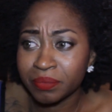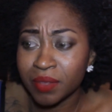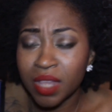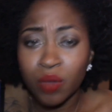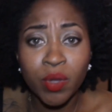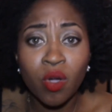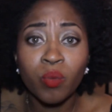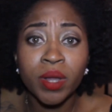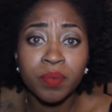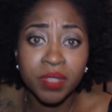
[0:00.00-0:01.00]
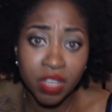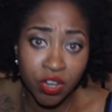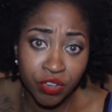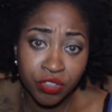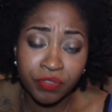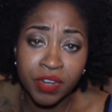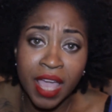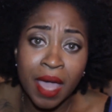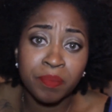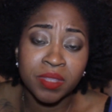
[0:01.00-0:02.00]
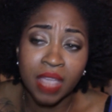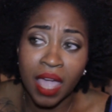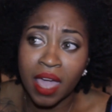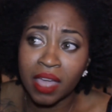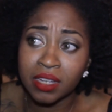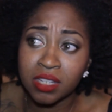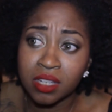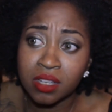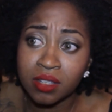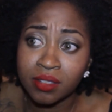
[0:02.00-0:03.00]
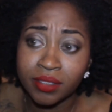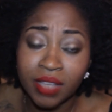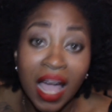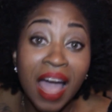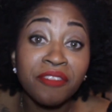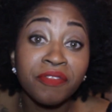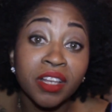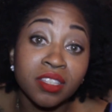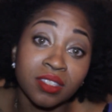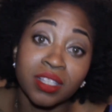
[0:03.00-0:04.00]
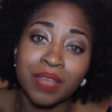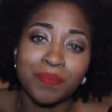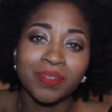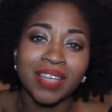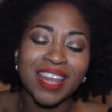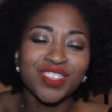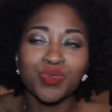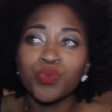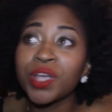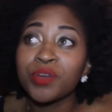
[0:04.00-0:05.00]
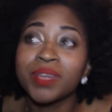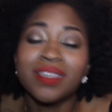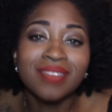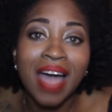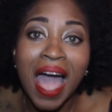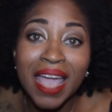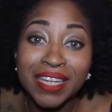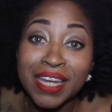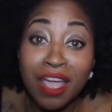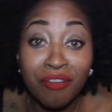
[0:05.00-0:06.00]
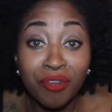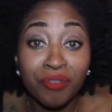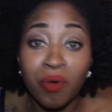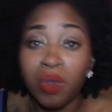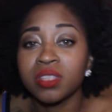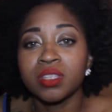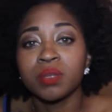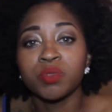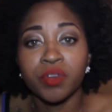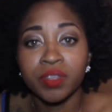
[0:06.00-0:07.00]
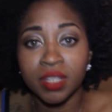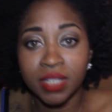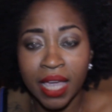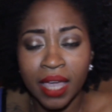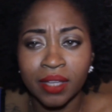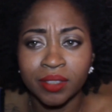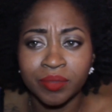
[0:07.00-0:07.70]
Then we all went upstairs for naps and I fell asleep. And it's weird because I never fall asleep during the day.